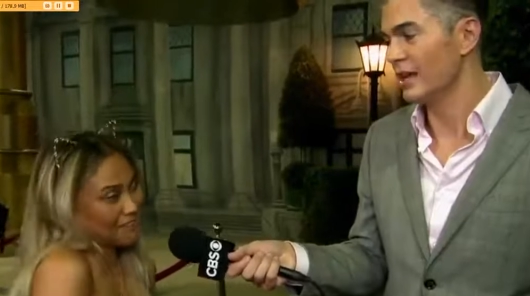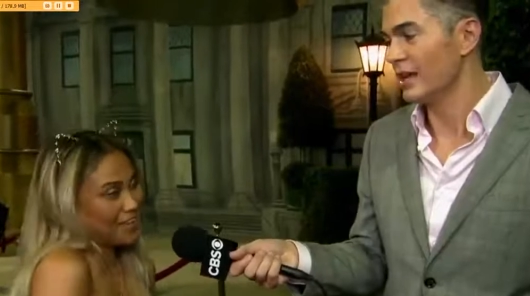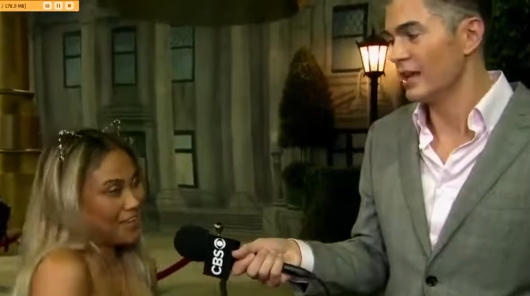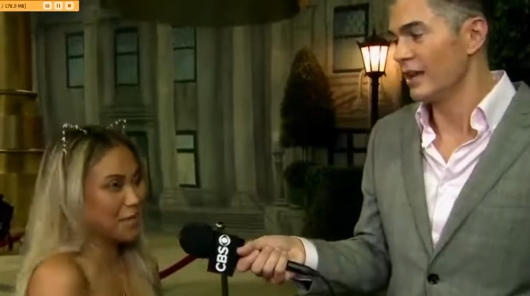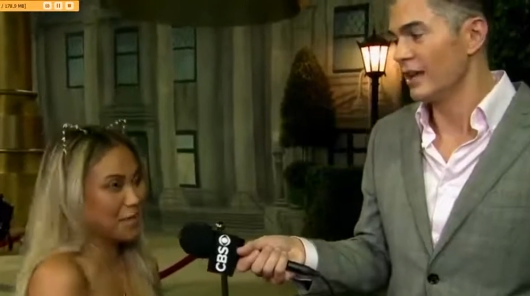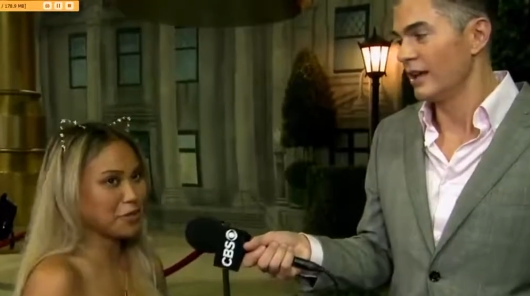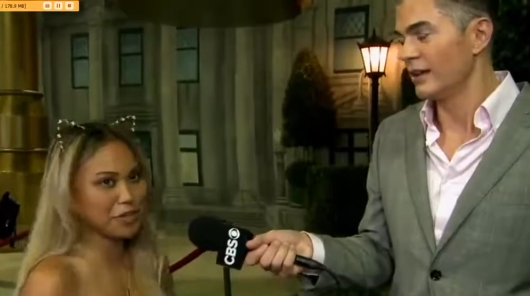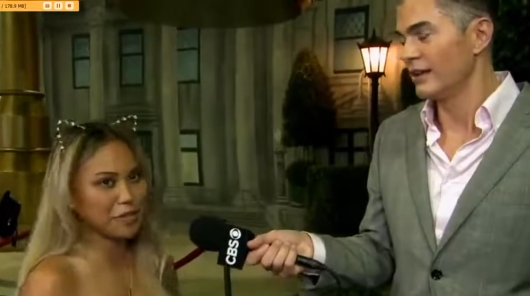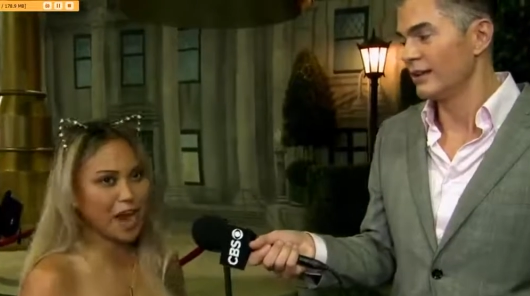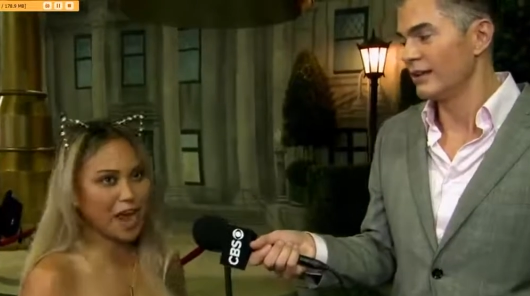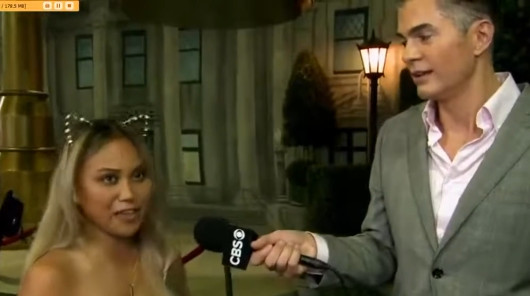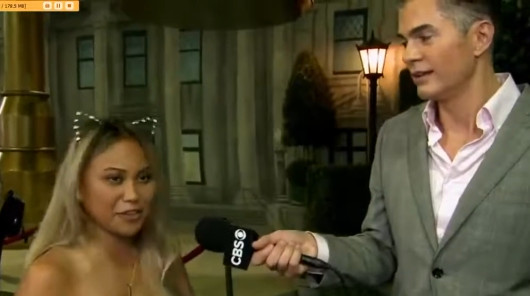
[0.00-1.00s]
Speaker 1: I mean, you do the
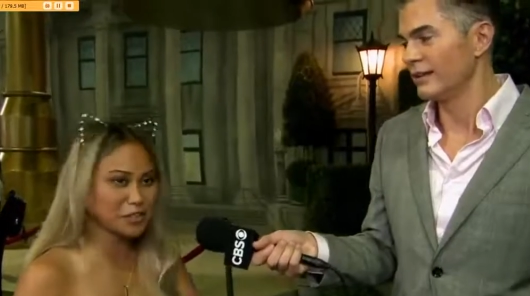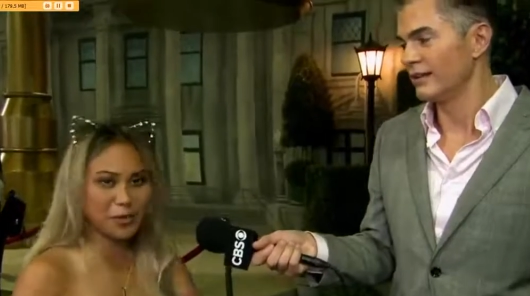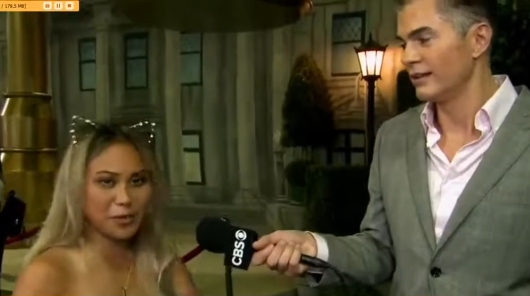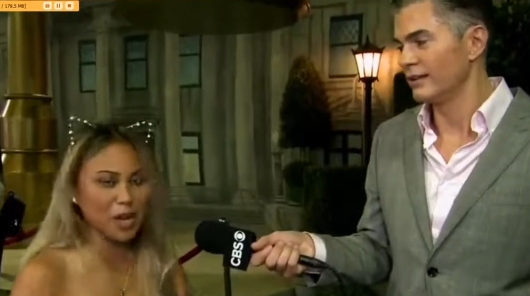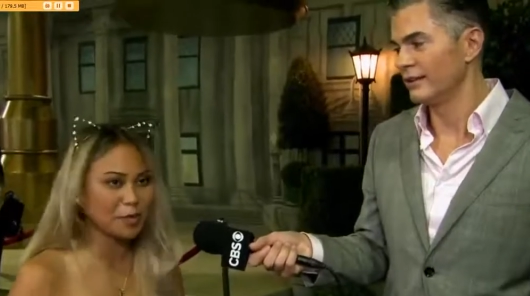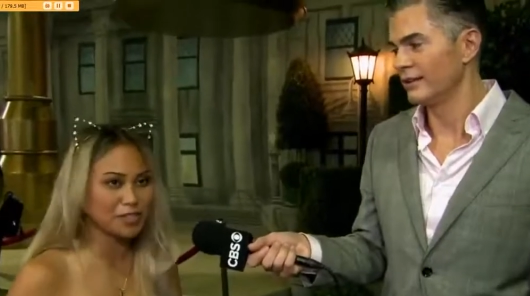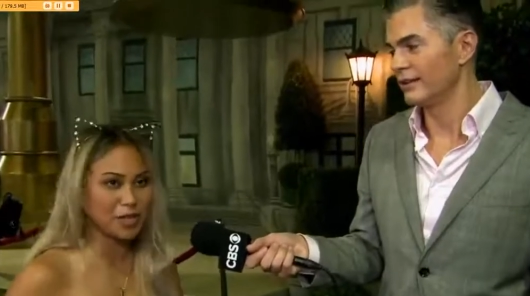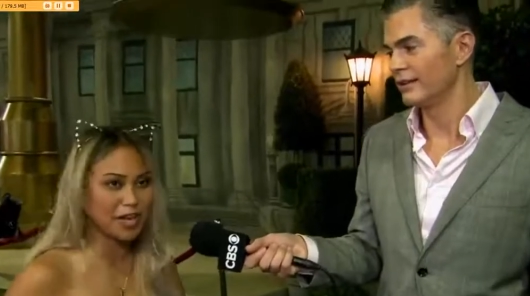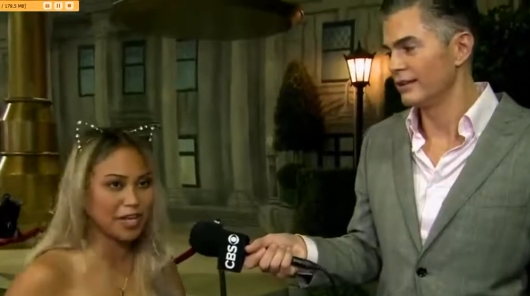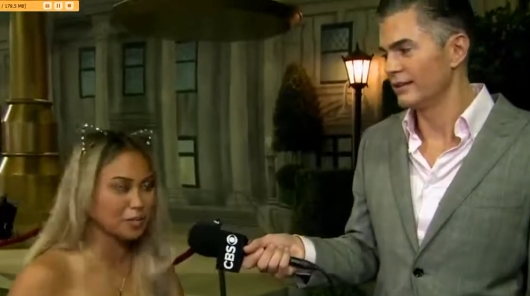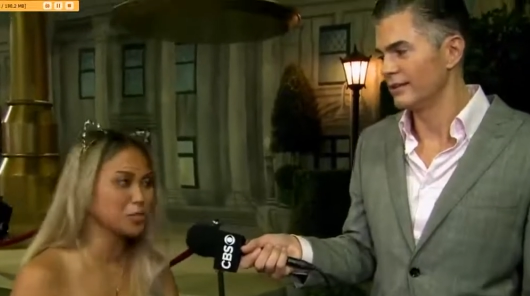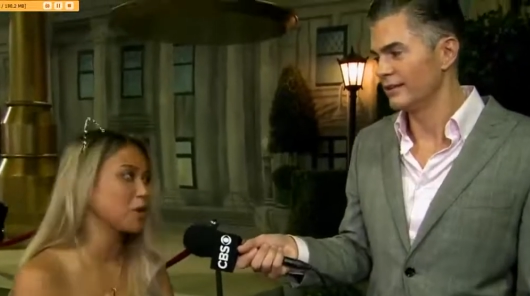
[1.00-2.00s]
math. There's three couples, and I
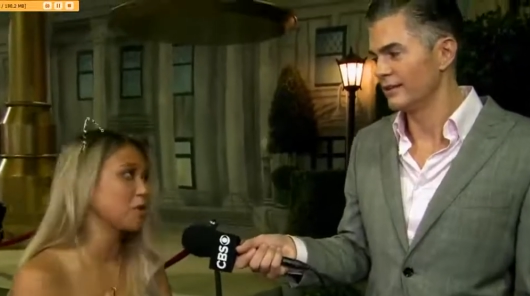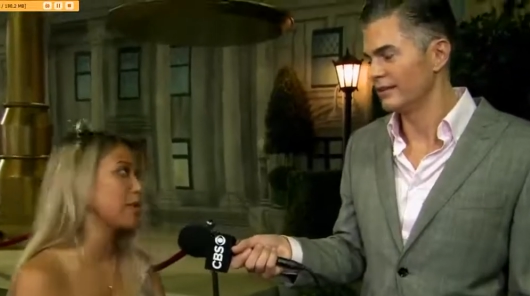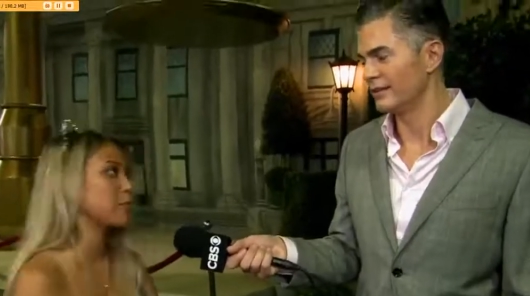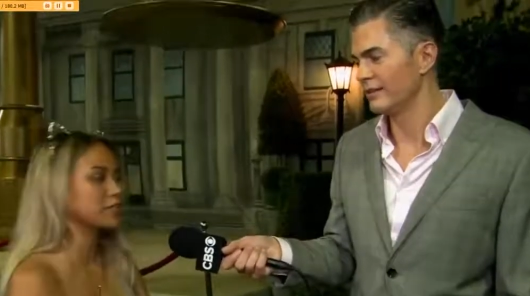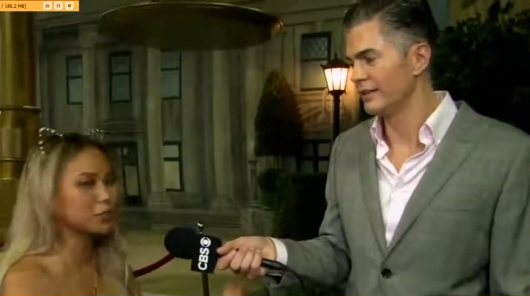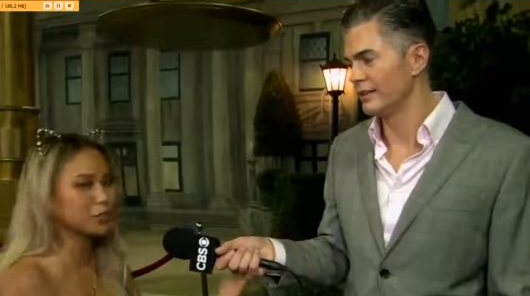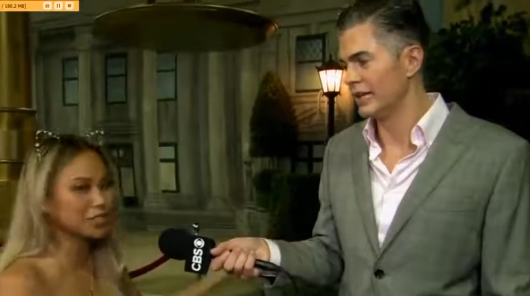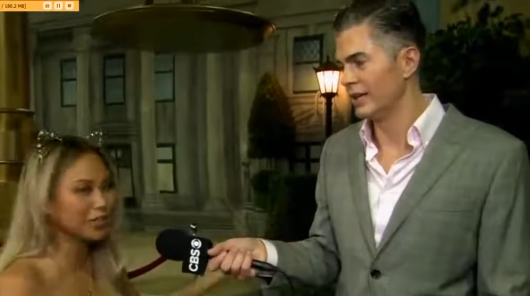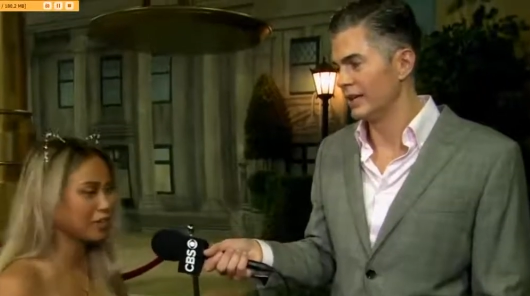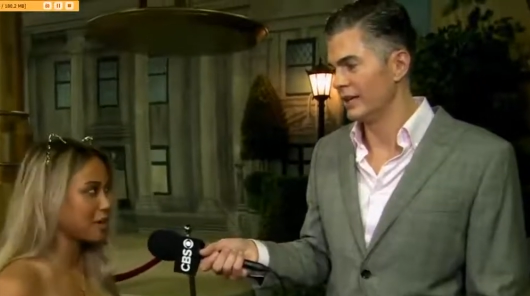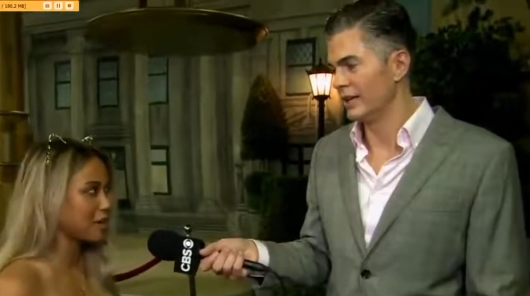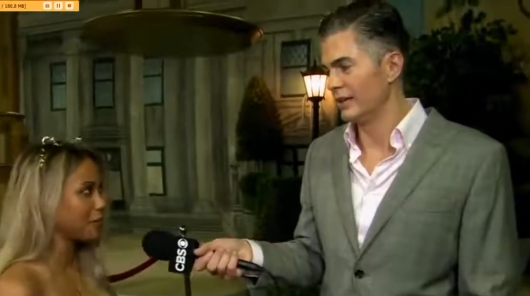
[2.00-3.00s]
named two of them. Where's who's the other
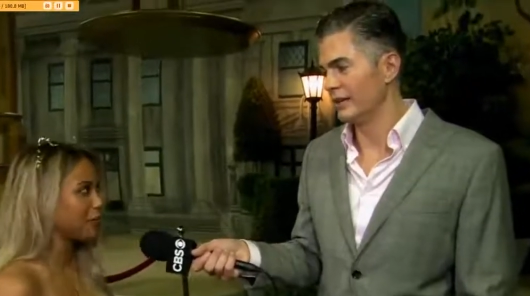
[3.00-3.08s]
couple?